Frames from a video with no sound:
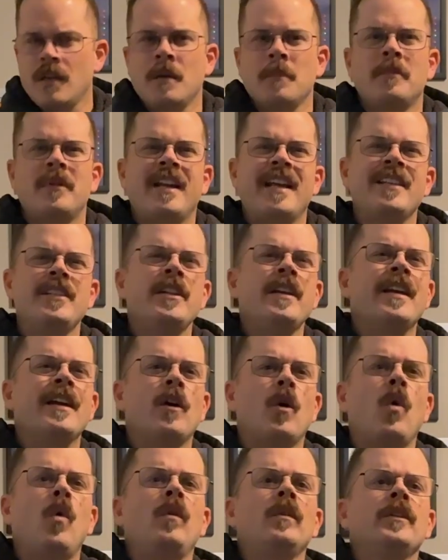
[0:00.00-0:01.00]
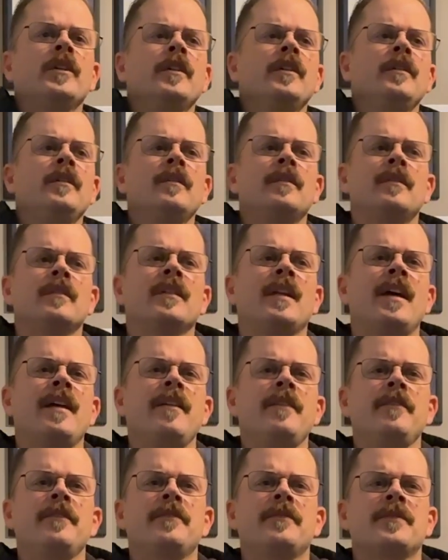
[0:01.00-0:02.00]
But as you get older,
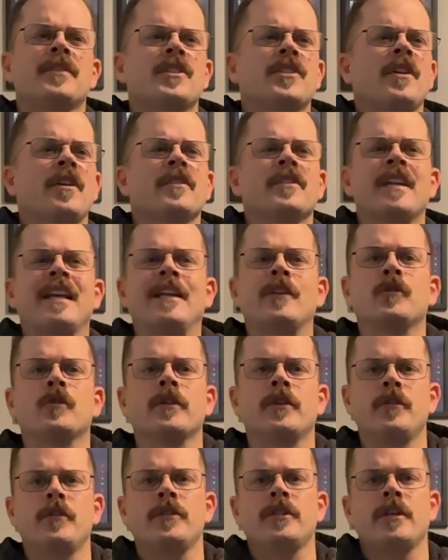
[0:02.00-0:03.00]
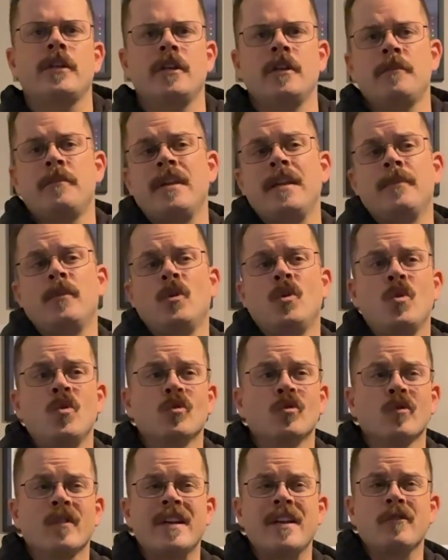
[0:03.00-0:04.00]
life starts introducing you to people who
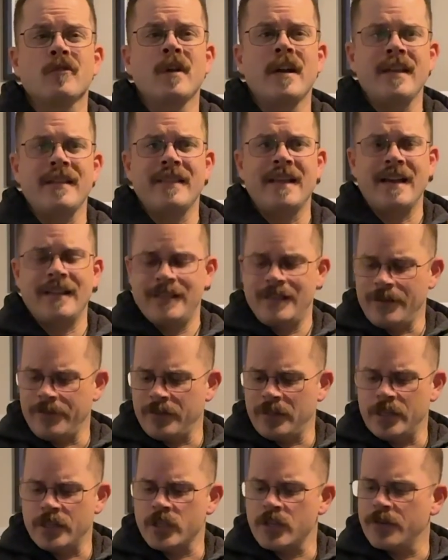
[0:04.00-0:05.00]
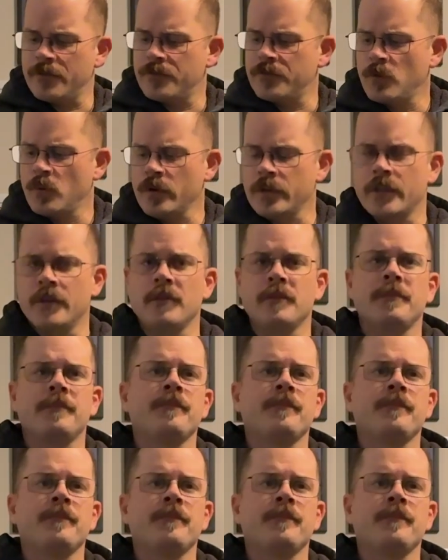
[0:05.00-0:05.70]
rewrite that definition for you.